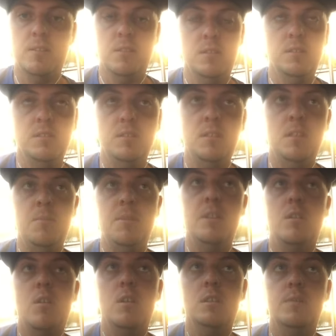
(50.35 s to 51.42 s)
So this is going to be
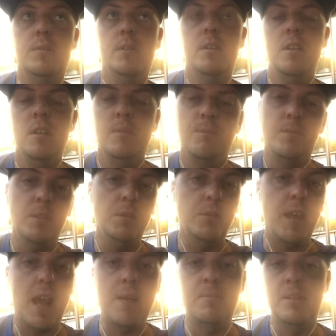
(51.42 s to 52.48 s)
the cost for new
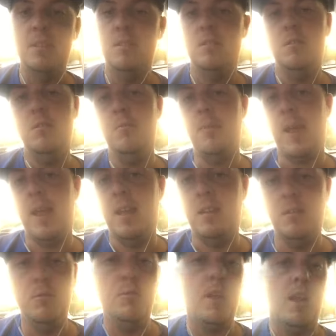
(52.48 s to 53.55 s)
cabinets, new
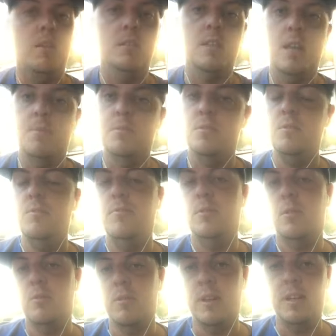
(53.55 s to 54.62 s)
paint, new countertops, new
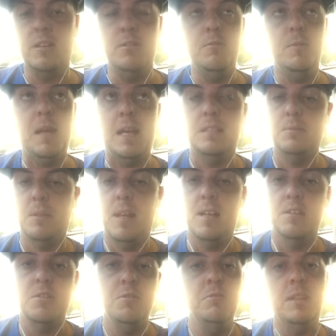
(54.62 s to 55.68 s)
flooring, new
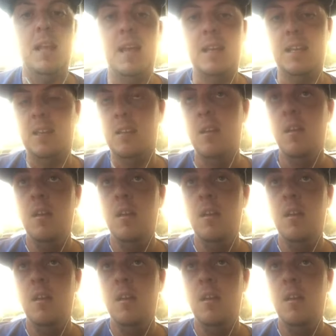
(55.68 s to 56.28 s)
backsplash, new lighting.